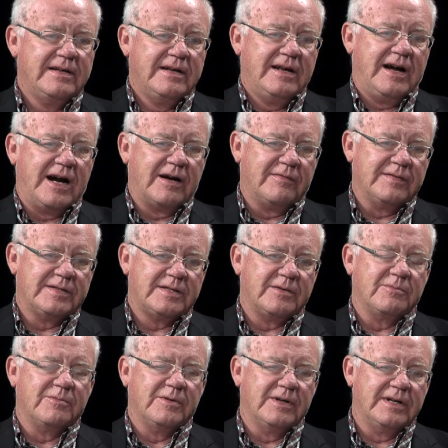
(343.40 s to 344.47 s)
harvest
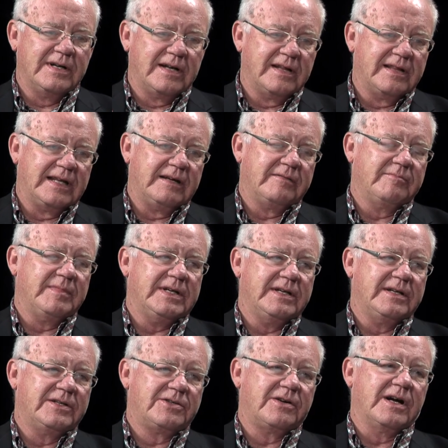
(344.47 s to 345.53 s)
the wood and then
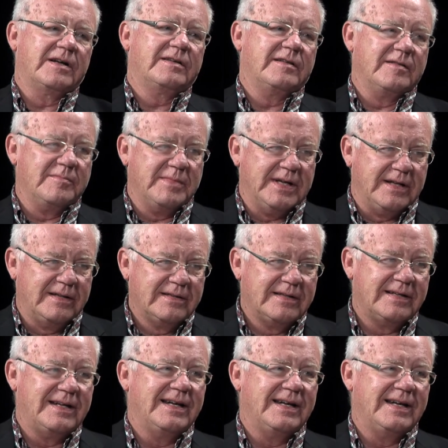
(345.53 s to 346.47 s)
be trucked to the mill.